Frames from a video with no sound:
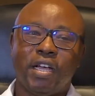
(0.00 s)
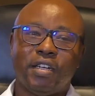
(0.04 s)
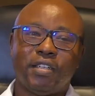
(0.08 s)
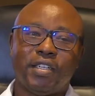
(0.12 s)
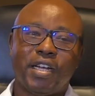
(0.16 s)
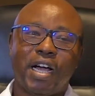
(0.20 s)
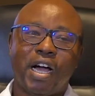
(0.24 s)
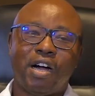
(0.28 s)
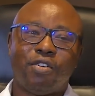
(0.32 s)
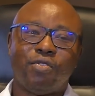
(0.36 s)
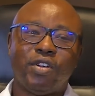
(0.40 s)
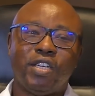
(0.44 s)

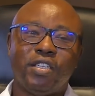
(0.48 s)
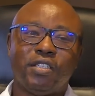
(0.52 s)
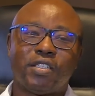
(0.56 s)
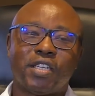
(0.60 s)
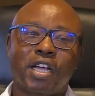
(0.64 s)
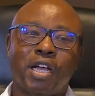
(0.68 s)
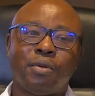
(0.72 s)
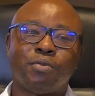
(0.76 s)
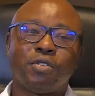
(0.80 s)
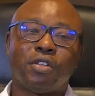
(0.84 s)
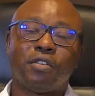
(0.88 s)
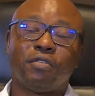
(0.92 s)
Now, in
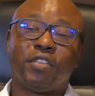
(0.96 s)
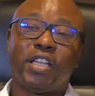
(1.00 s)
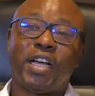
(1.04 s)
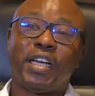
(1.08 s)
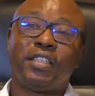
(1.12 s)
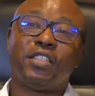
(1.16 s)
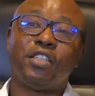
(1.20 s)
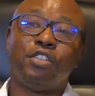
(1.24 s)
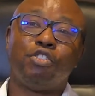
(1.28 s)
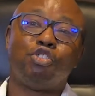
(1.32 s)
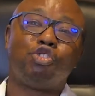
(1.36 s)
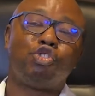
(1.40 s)
terms of
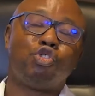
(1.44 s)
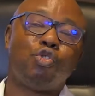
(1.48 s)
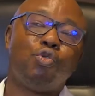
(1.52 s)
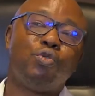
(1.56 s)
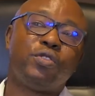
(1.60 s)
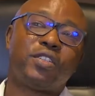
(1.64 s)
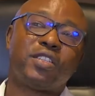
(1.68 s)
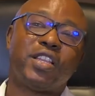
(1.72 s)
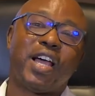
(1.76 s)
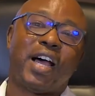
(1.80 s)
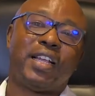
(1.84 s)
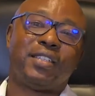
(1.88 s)
that, it
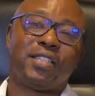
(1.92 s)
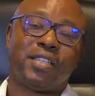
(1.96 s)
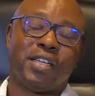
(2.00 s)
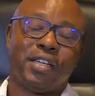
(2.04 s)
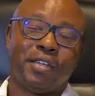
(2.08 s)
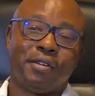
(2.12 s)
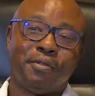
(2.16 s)
shows that